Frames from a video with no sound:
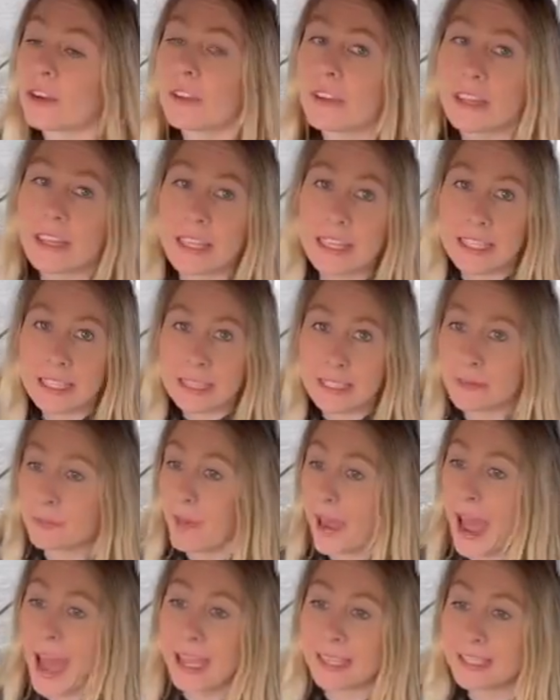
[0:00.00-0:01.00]
over these
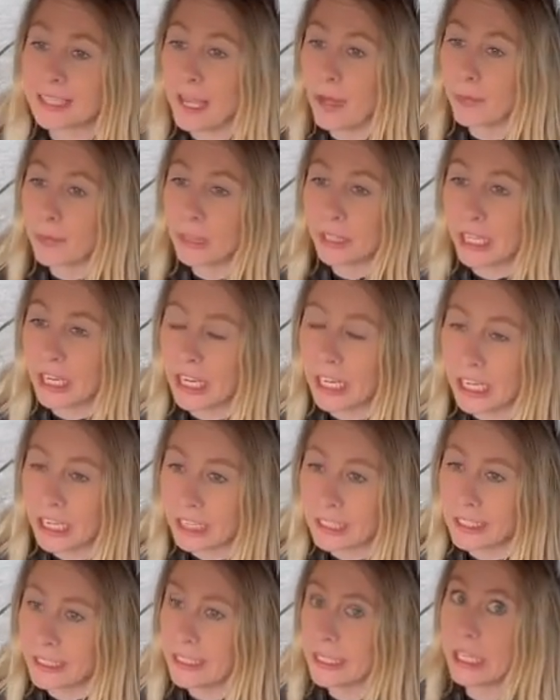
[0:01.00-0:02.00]
past couple
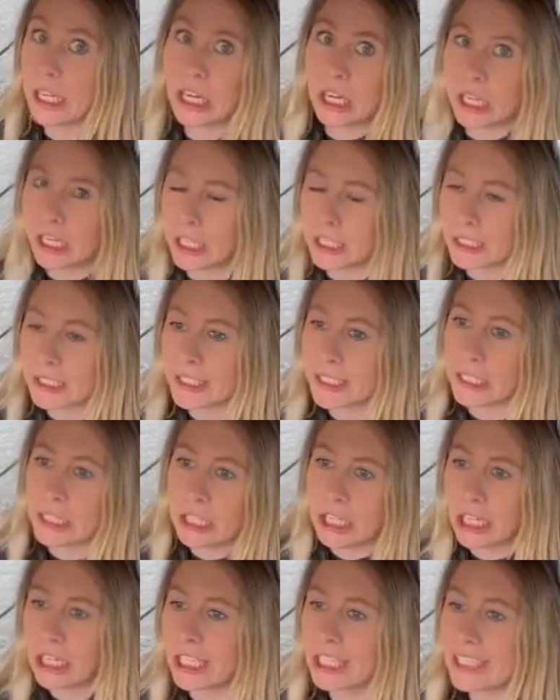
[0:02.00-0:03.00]
years and
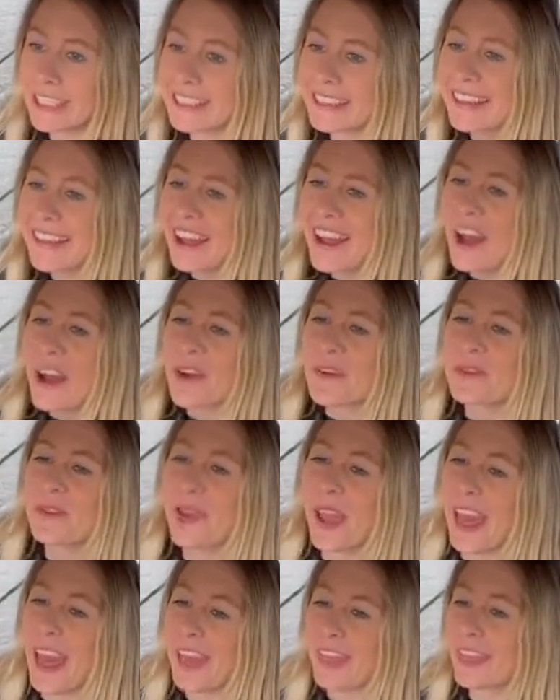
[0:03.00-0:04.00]
years
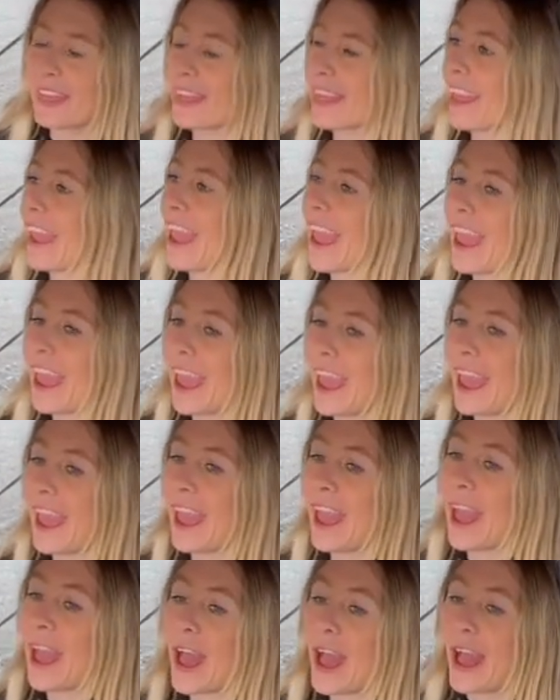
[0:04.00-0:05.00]
with
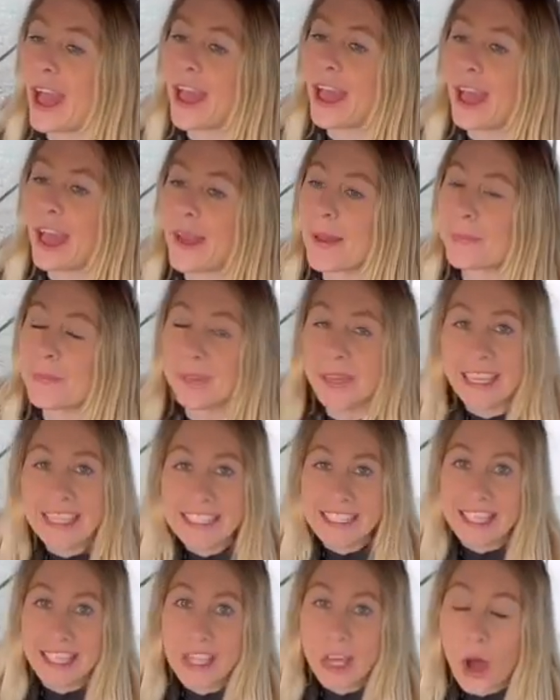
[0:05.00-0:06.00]
a
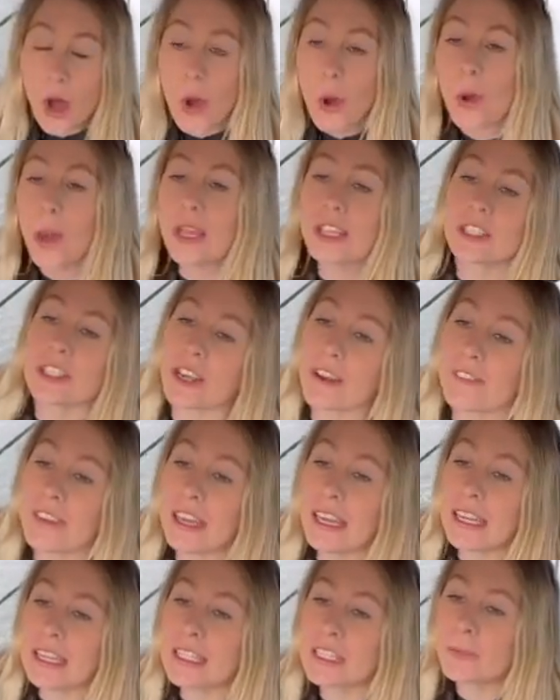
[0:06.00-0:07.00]
PTO
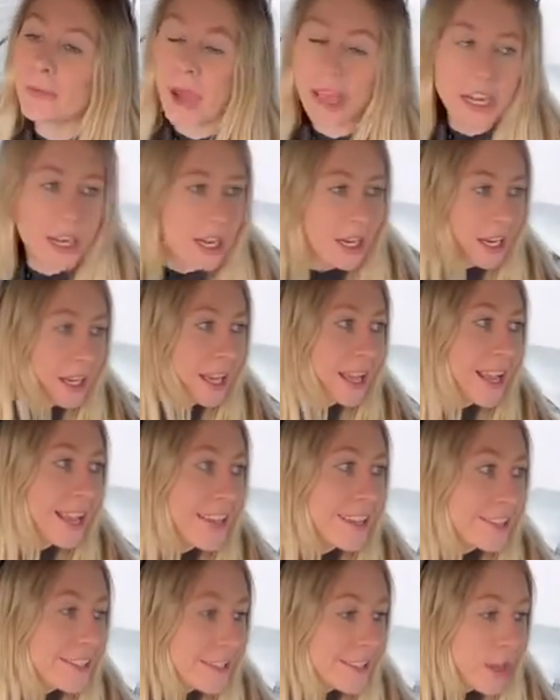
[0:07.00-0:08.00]
driven spreader.
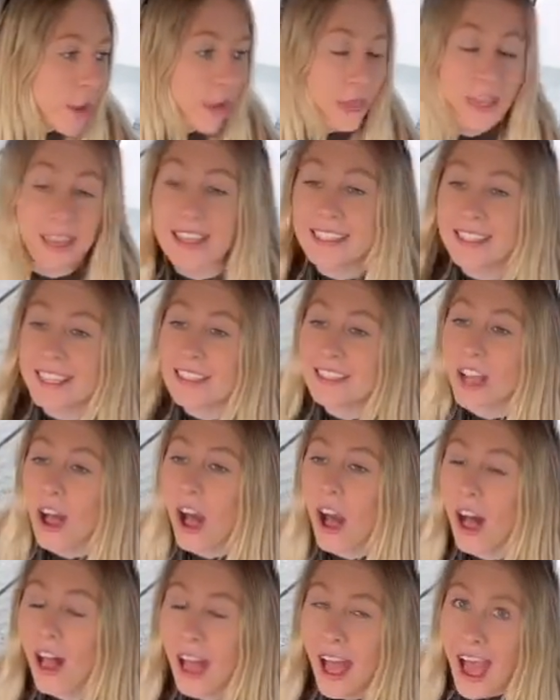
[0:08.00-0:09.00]
So this is all